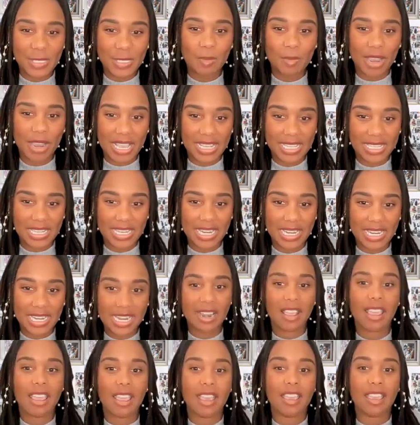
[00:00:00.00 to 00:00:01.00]
President
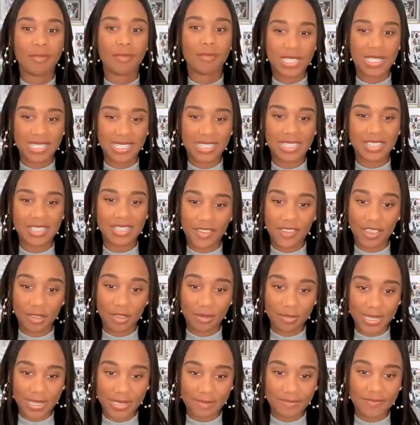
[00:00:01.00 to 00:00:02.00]
of Business
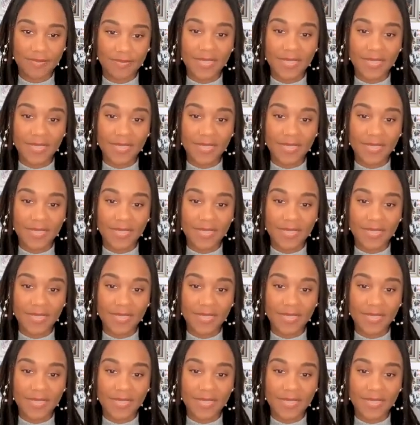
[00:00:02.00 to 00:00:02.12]
Development.